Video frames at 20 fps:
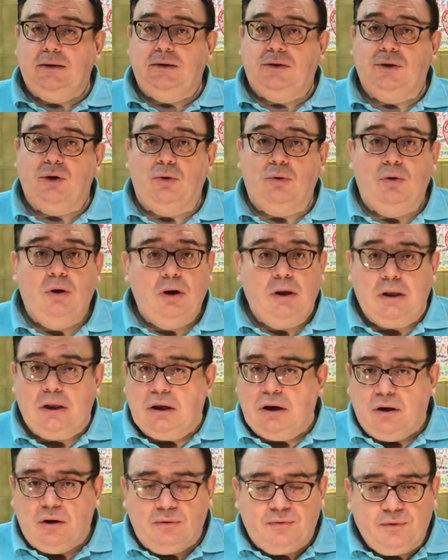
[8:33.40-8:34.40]
So
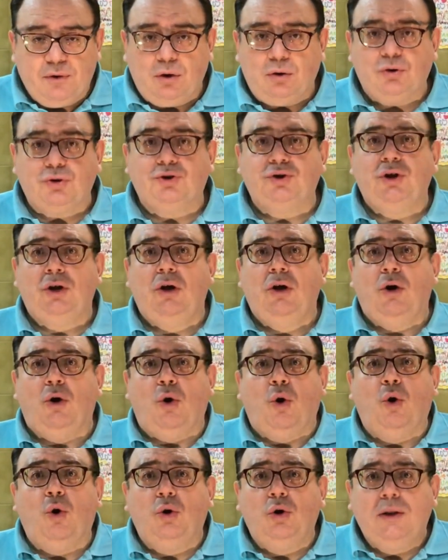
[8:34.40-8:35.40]
of course
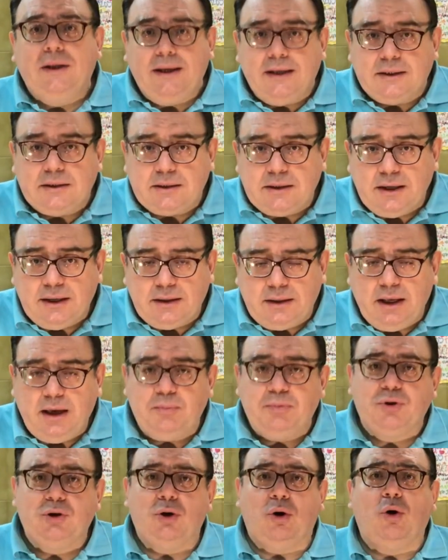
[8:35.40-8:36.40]
all these
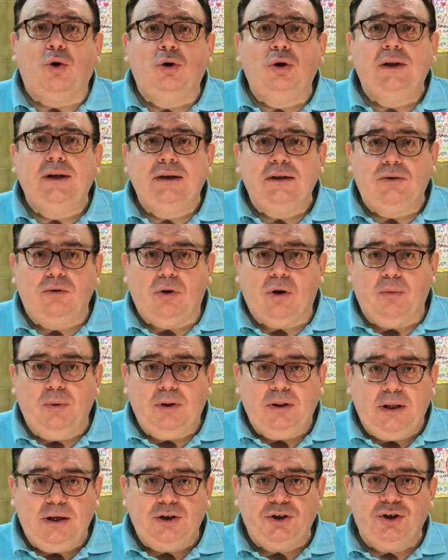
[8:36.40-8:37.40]
tips, all these
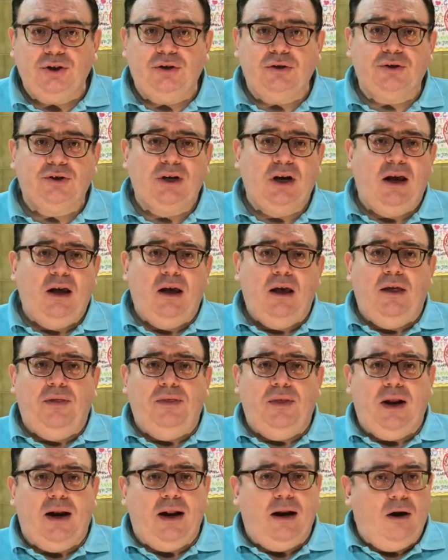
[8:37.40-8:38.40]
recommendations,
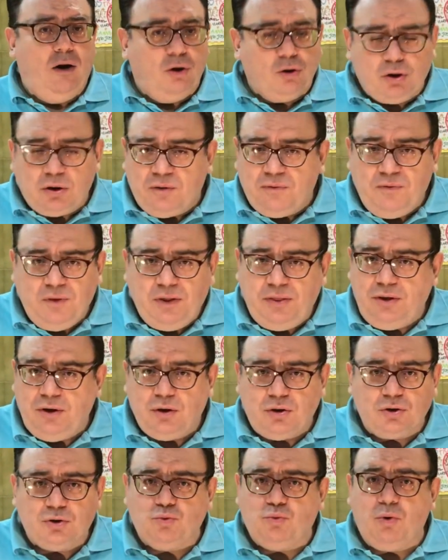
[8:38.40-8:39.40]
there are a lot of
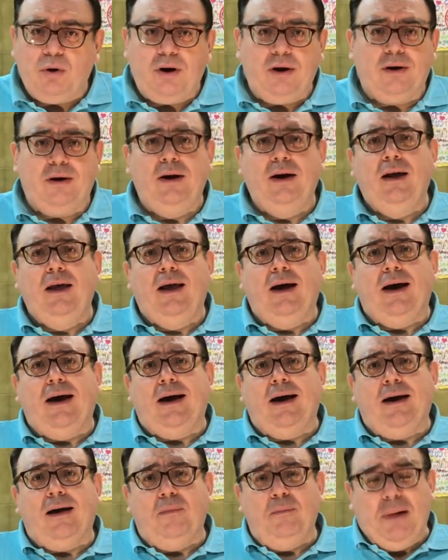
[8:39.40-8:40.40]
videos where
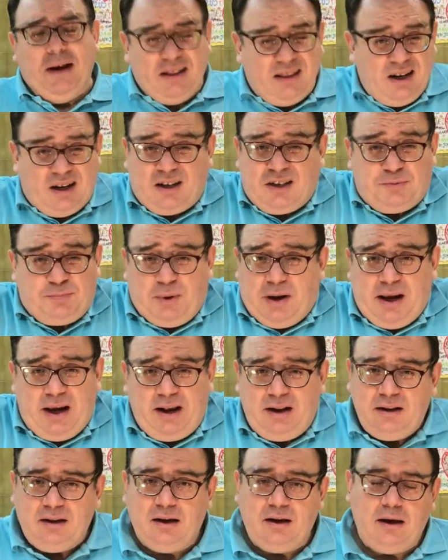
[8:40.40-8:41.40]
are better
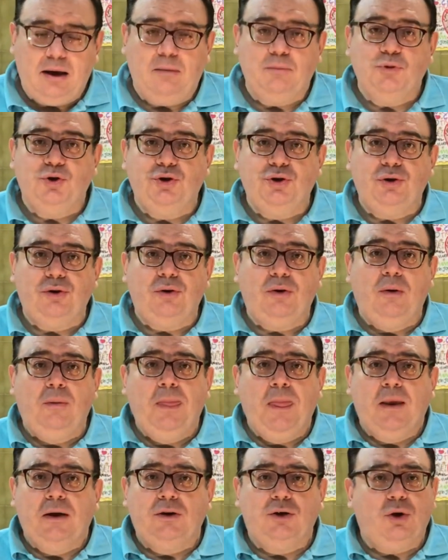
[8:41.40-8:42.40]
explained, I'm sure.
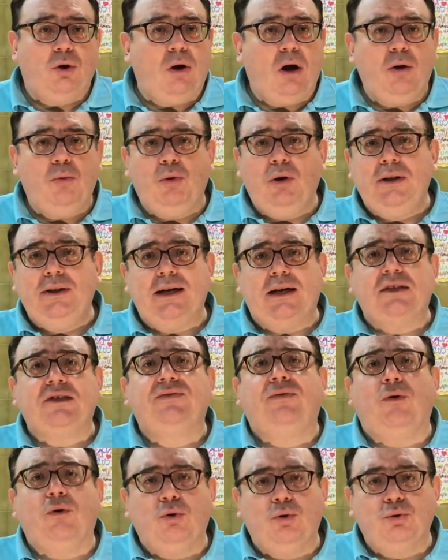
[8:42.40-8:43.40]
So I will
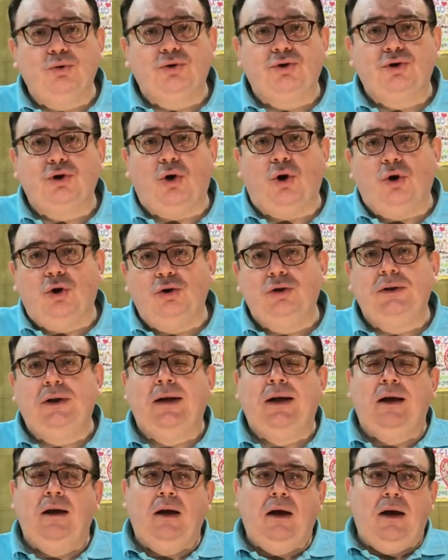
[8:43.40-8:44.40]
just focus on
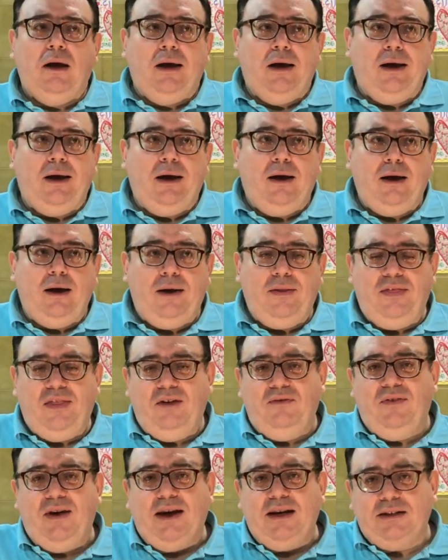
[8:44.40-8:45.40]

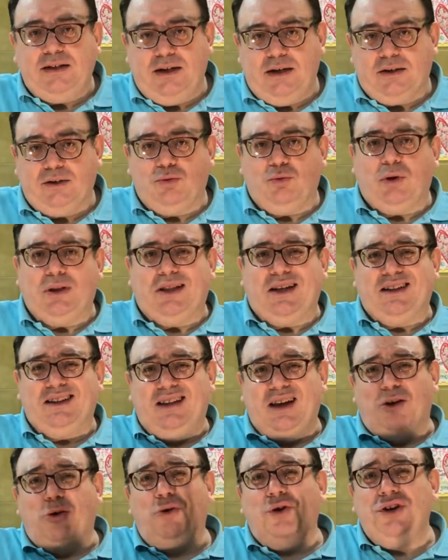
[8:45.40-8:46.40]
the basics, what are
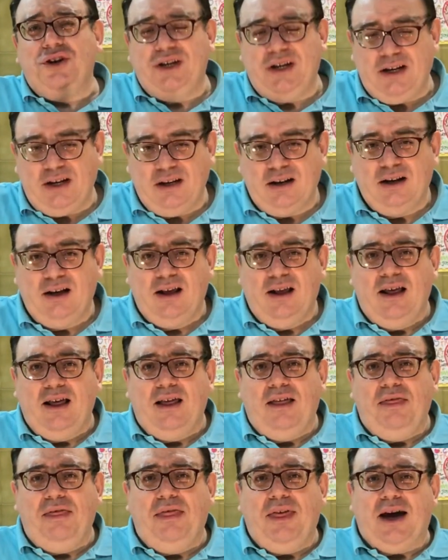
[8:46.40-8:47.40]
the origin
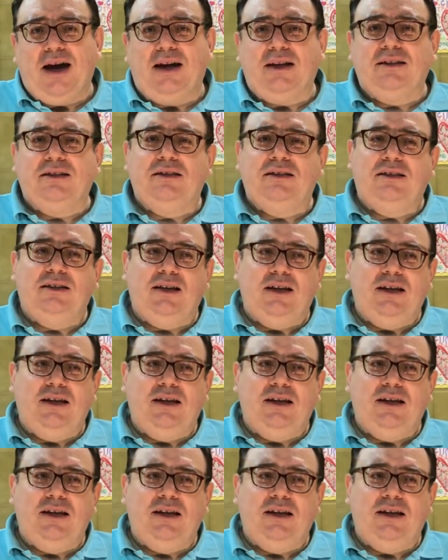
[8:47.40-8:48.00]
that